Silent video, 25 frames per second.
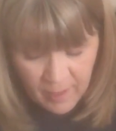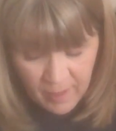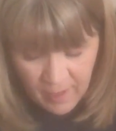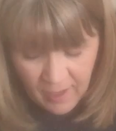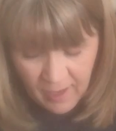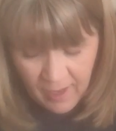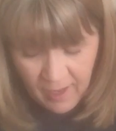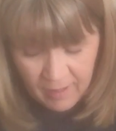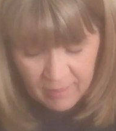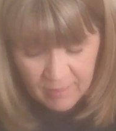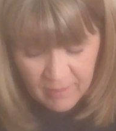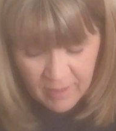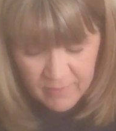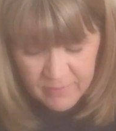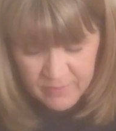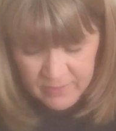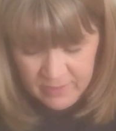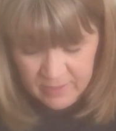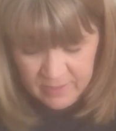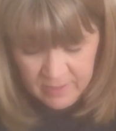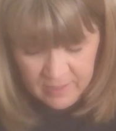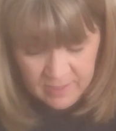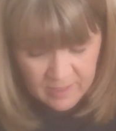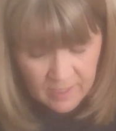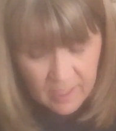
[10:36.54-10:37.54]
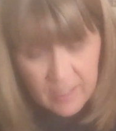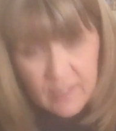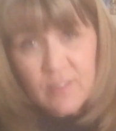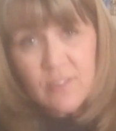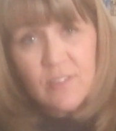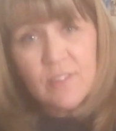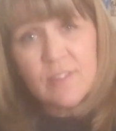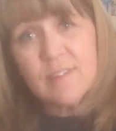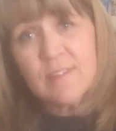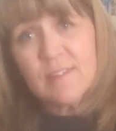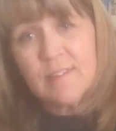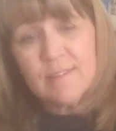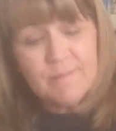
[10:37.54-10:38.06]
I love it. I
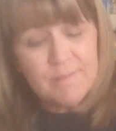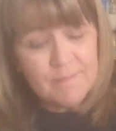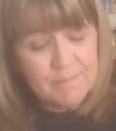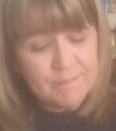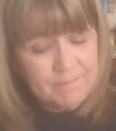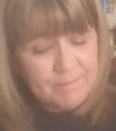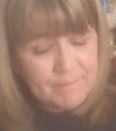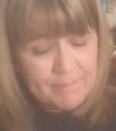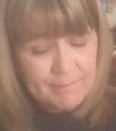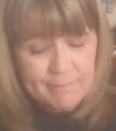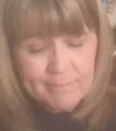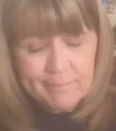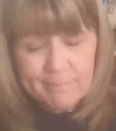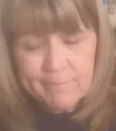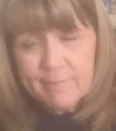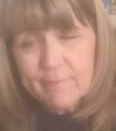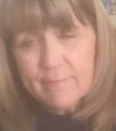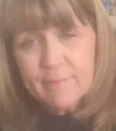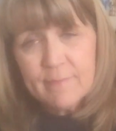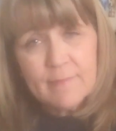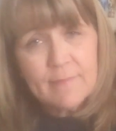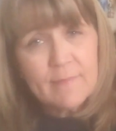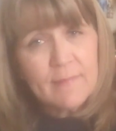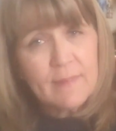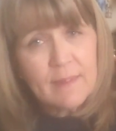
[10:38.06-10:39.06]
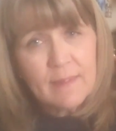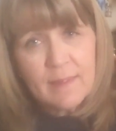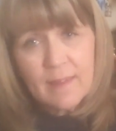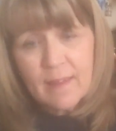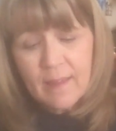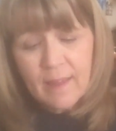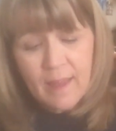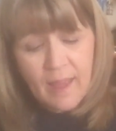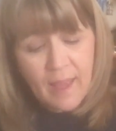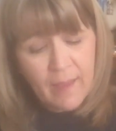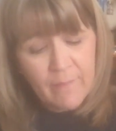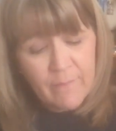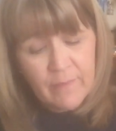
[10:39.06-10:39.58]
just
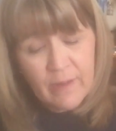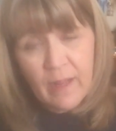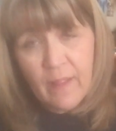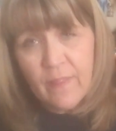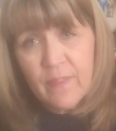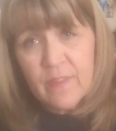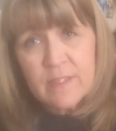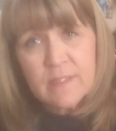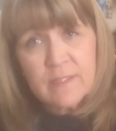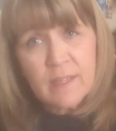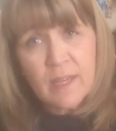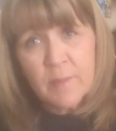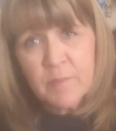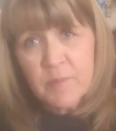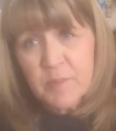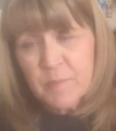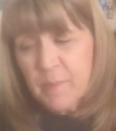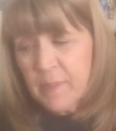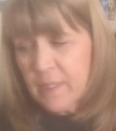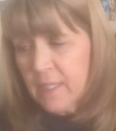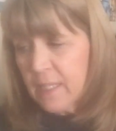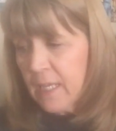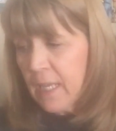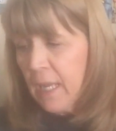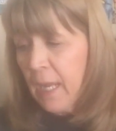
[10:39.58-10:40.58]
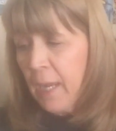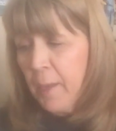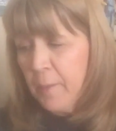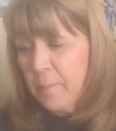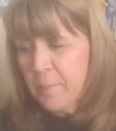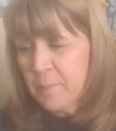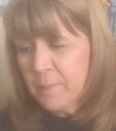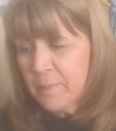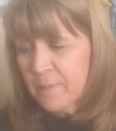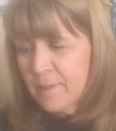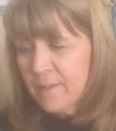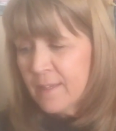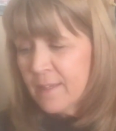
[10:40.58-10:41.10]
haven't had the time to pick it up
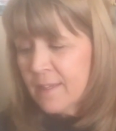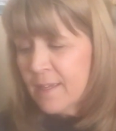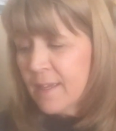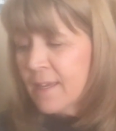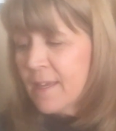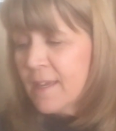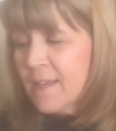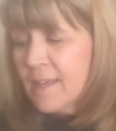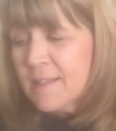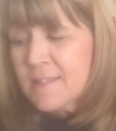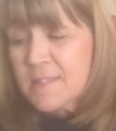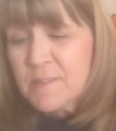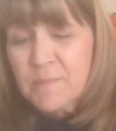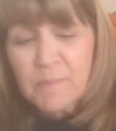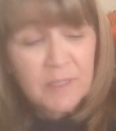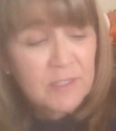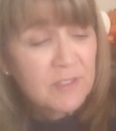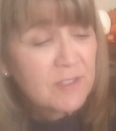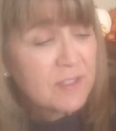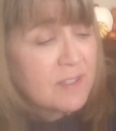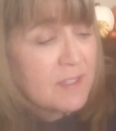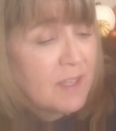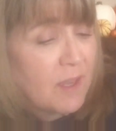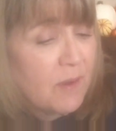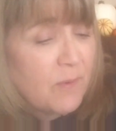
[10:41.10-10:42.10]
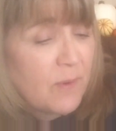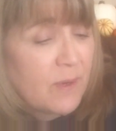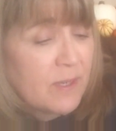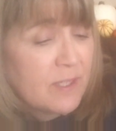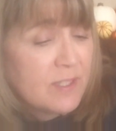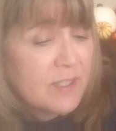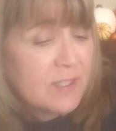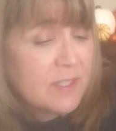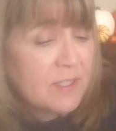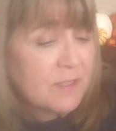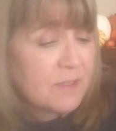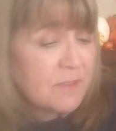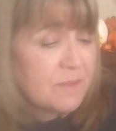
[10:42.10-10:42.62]
as much as I
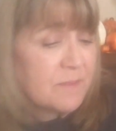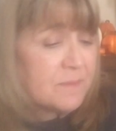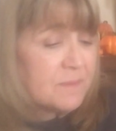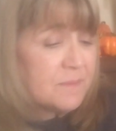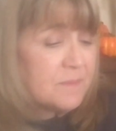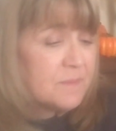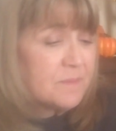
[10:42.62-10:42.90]
wanted to.